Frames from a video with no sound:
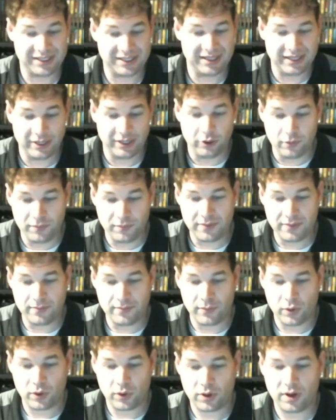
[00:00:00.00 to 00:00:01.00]
a little bit
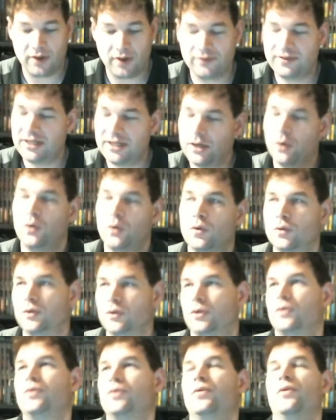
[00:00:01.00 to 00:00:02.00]
more of the old school